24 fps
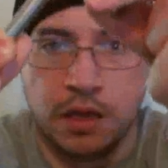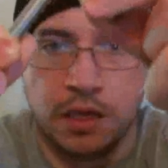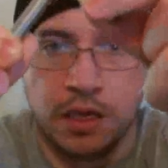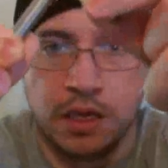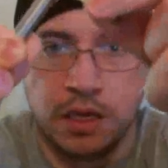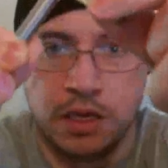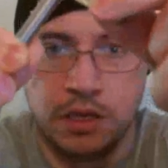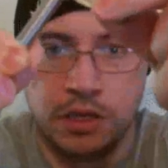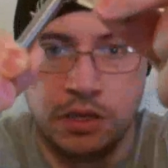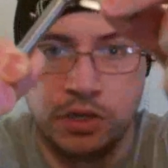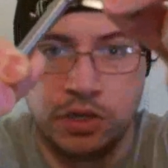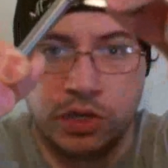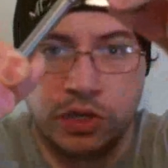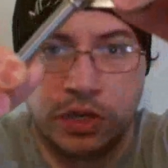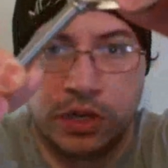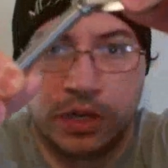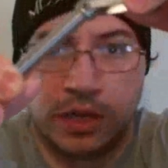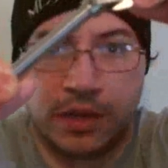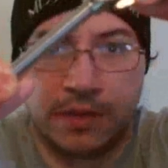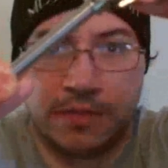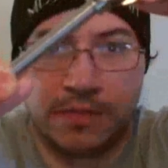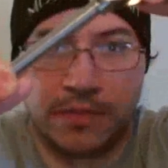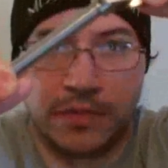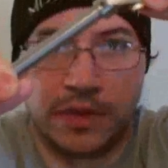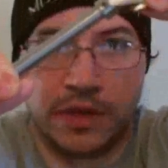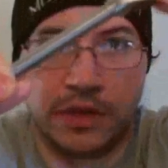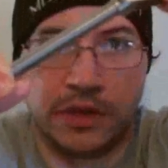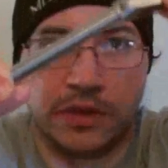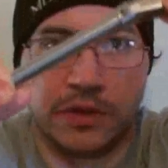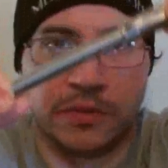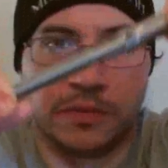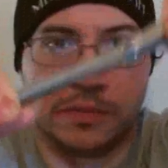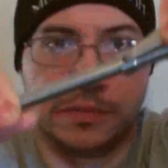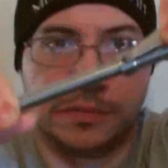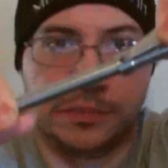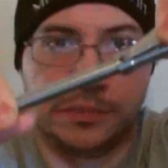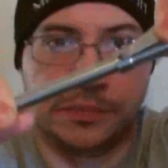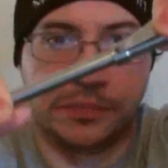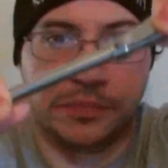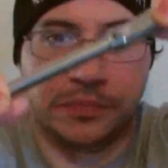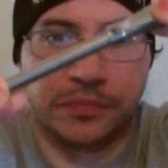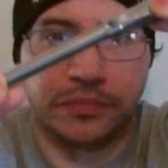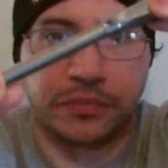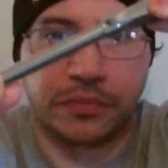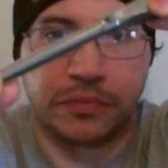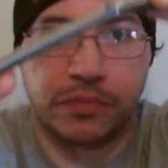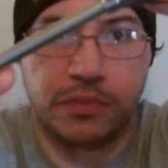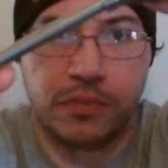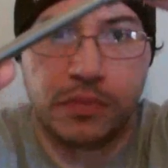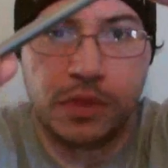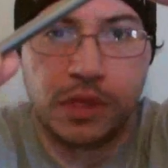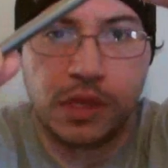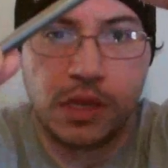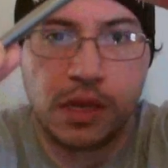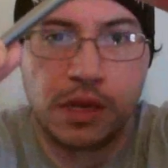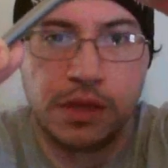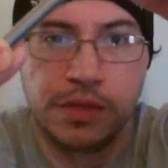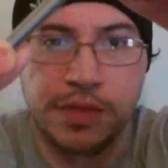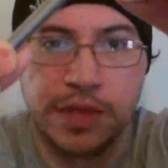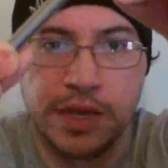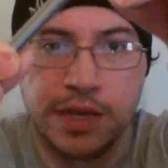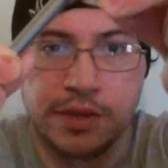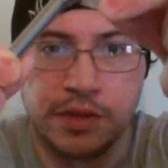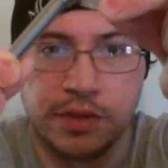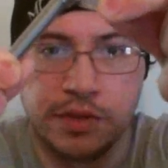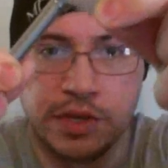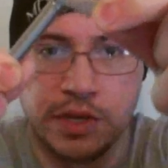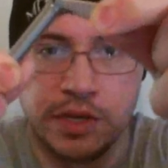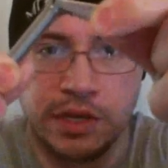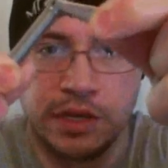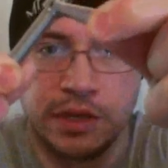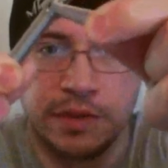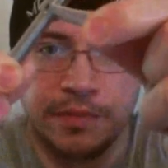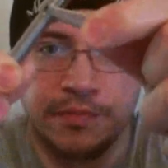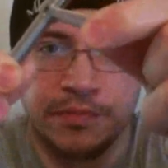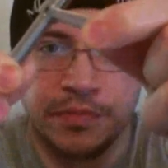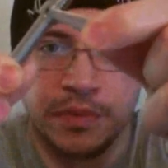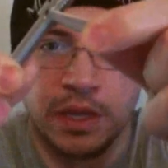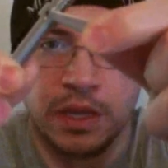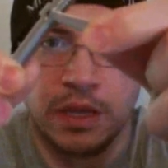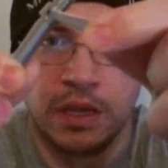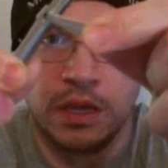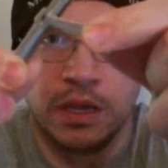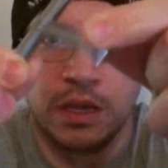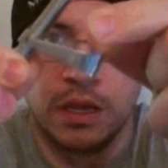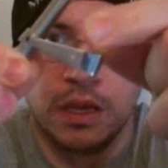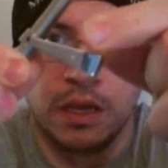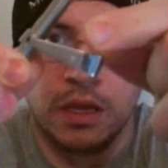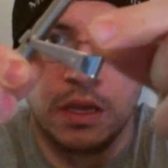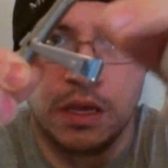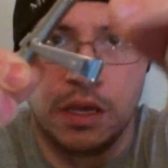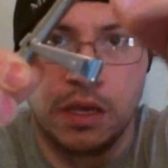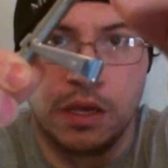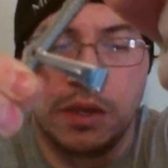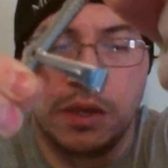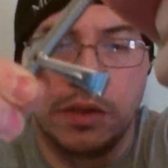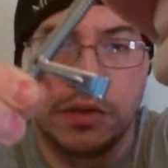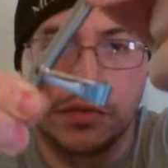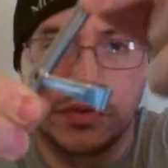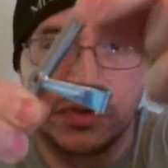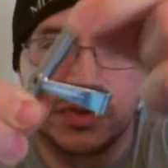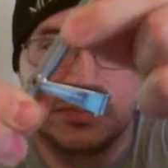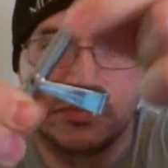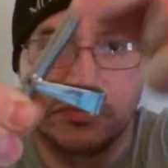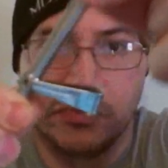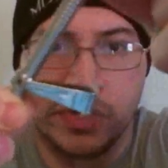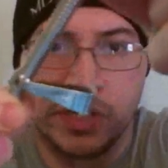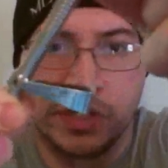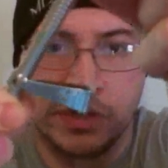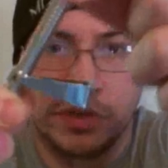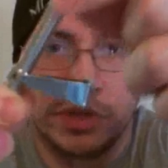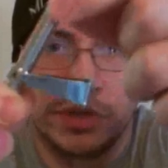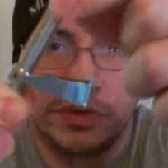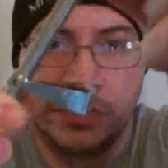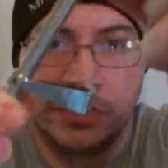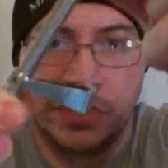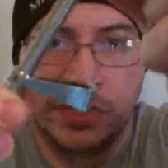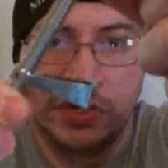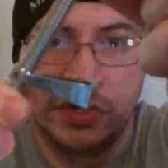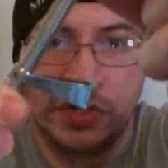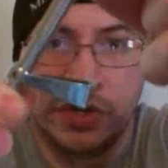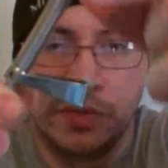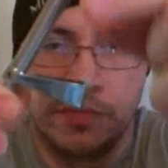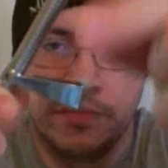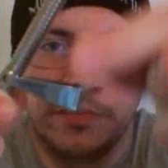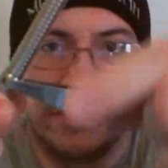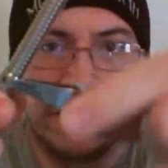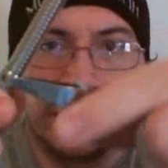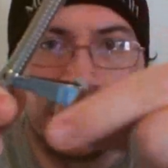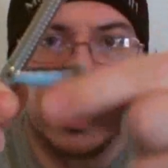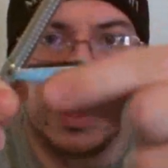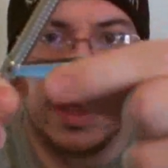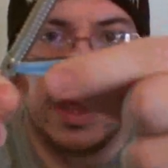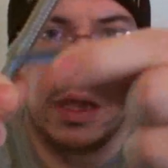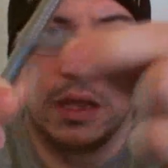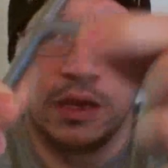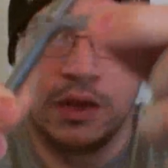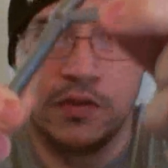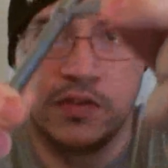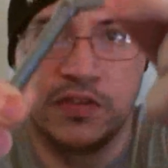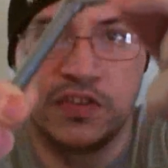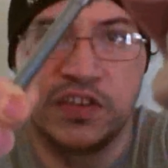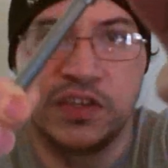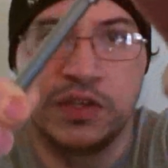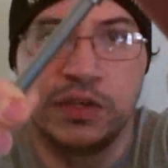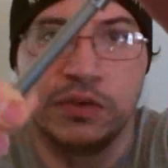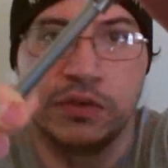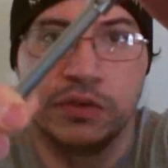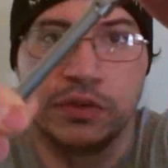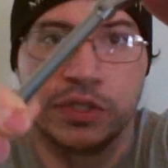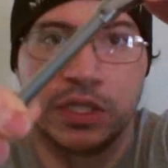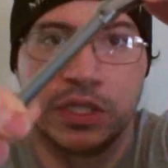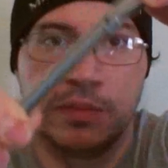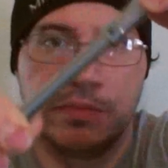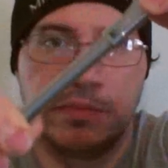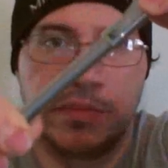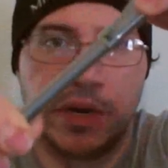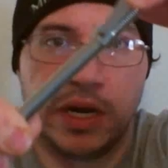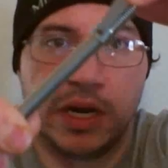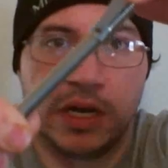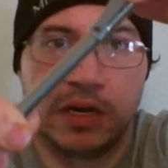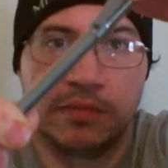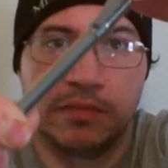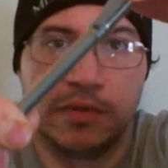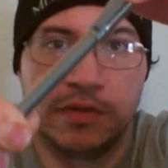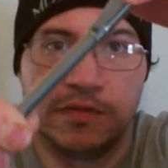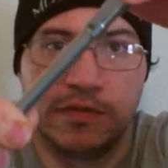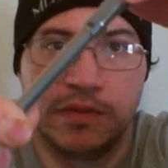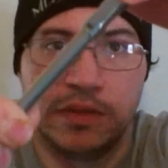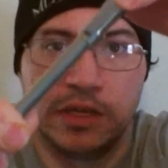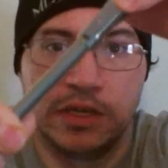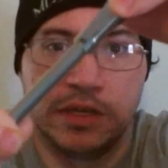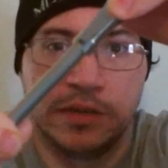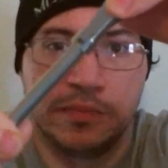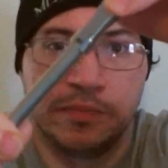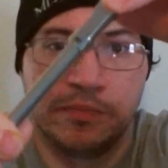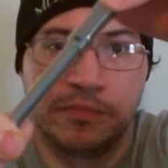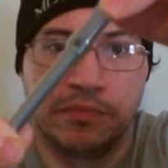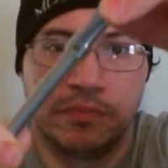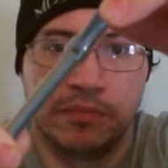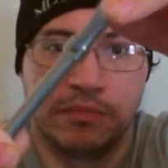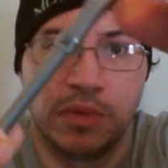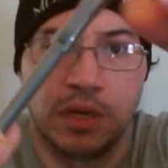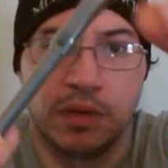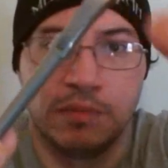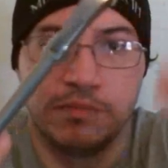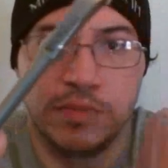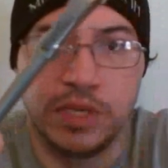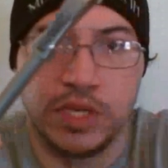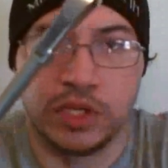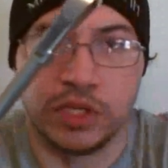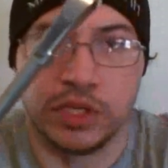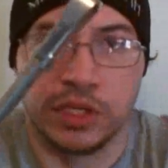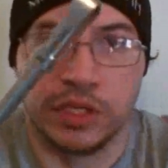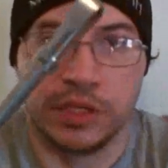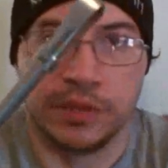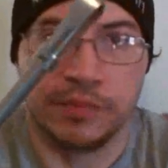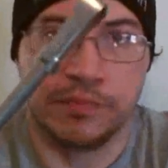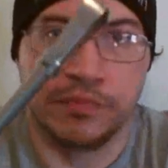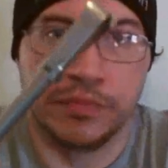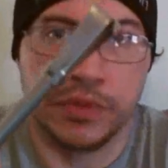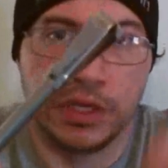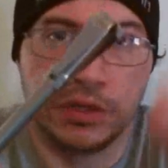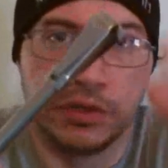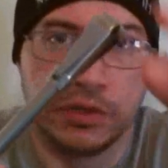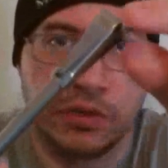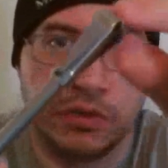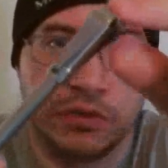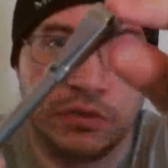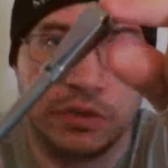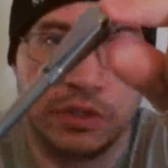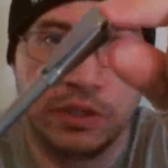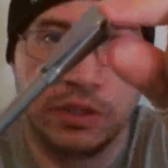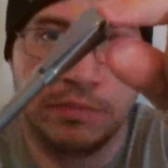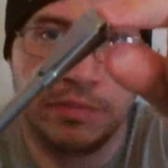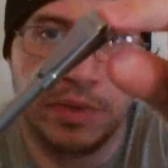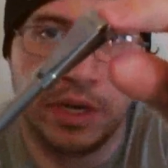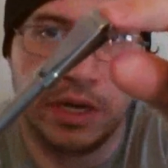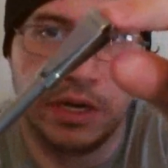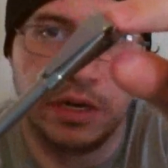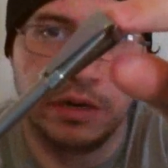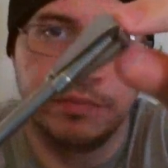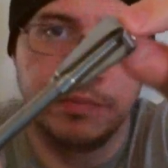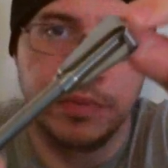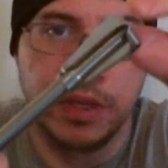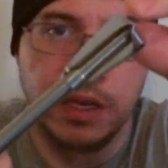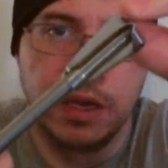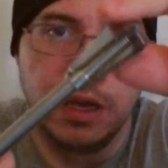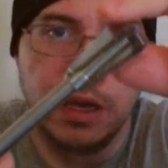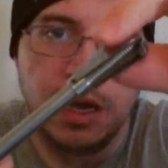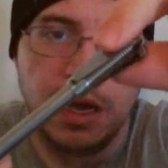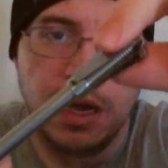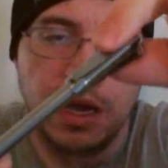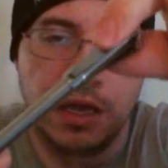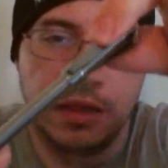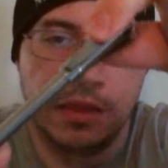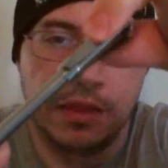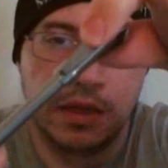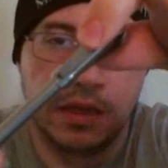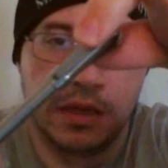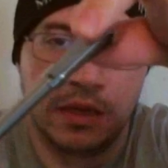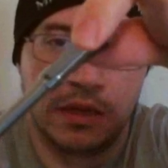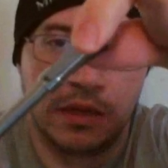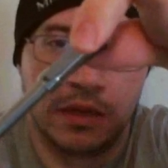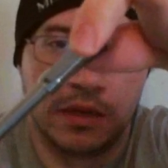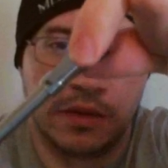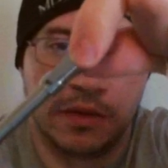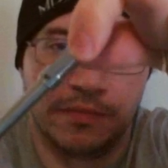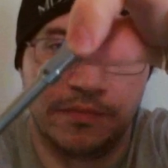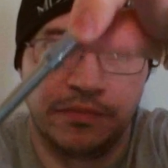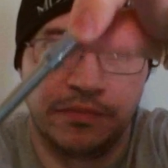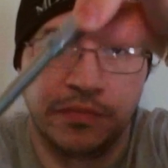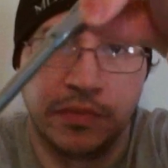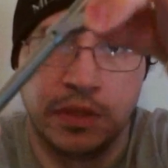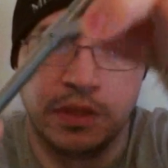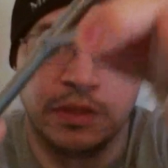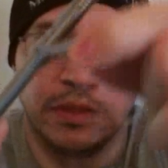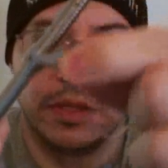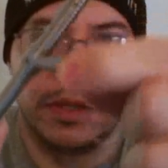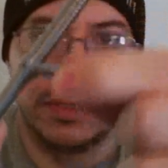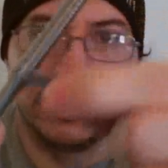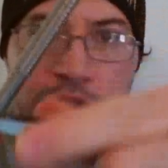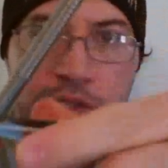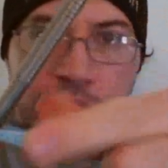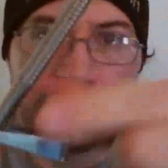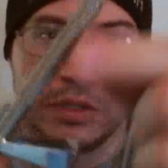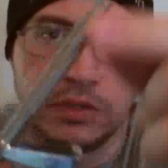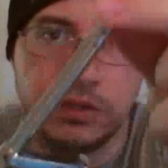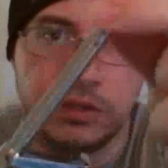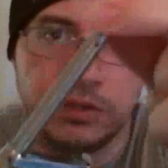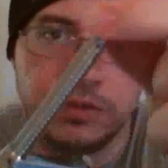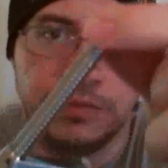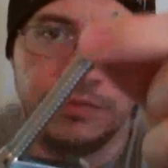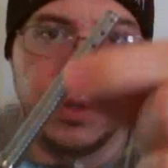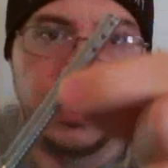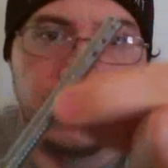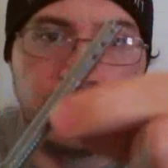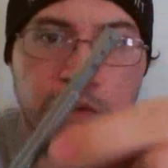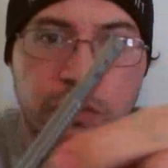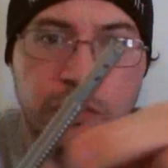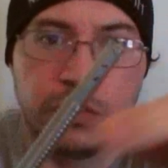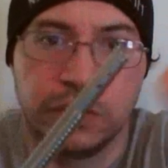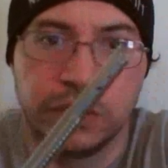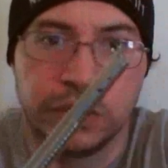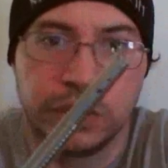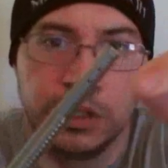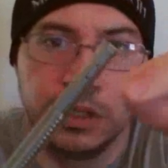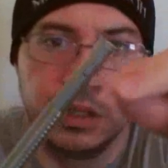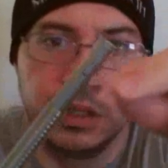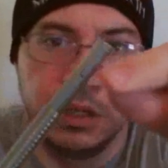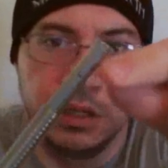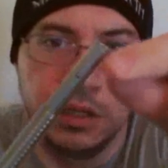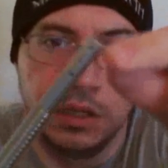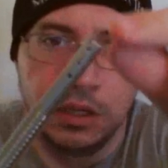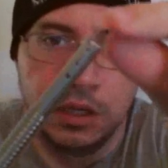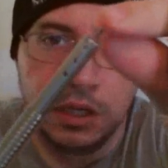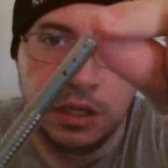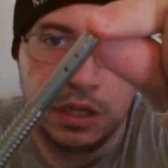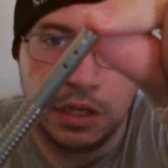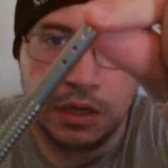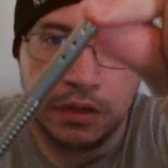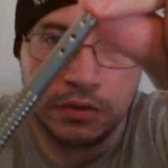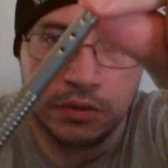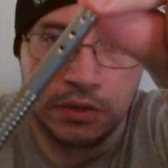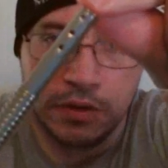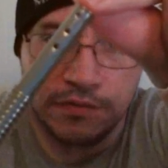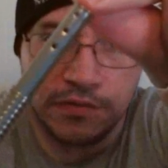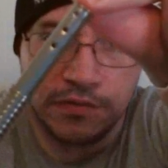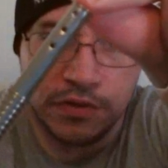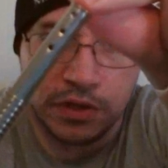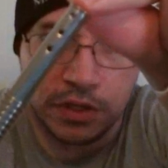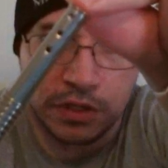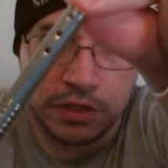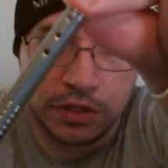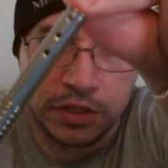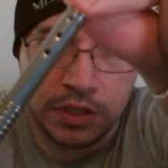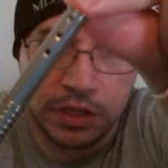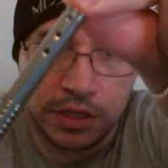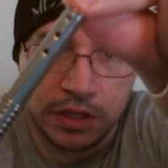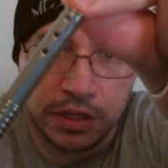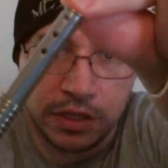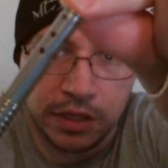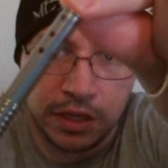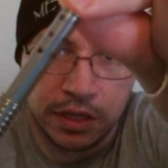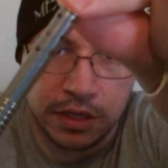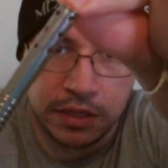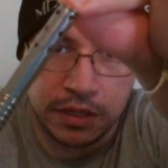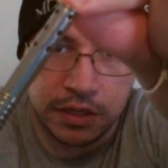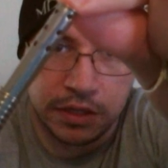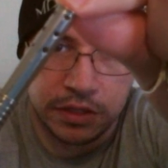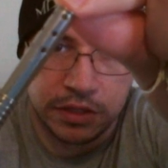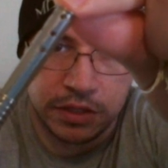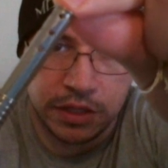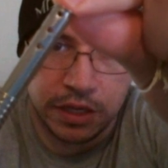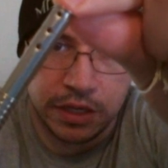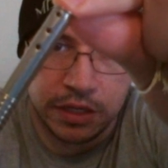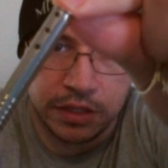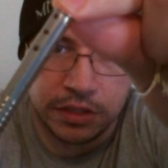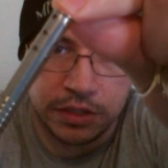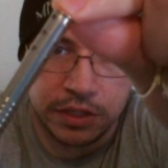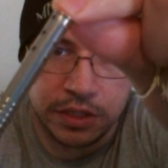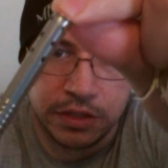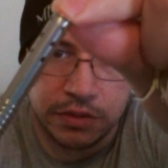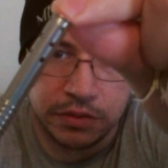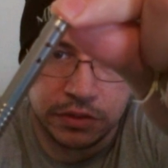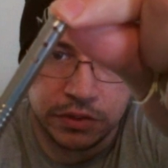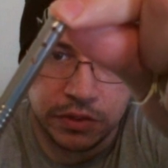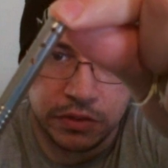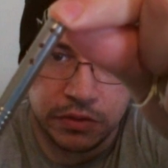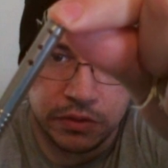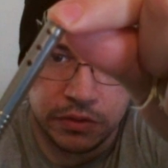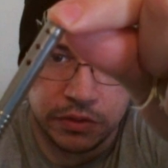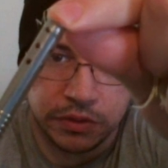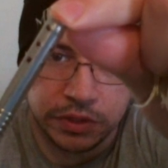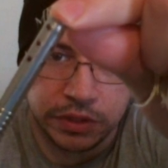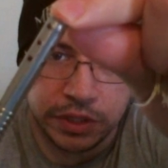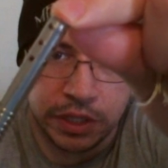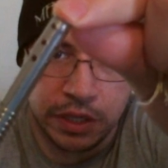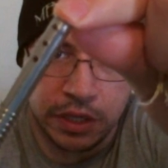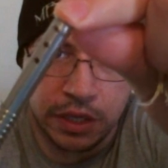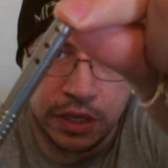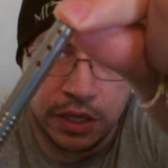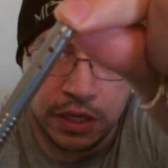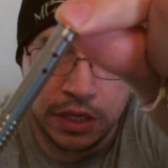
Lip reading: hinge type deal that is spring loaded, and it seals the bottom of the bombisha. There's a hole on the bottom, and then there's little holes. I don't know if you could see. Yeah, you could kind of see those holes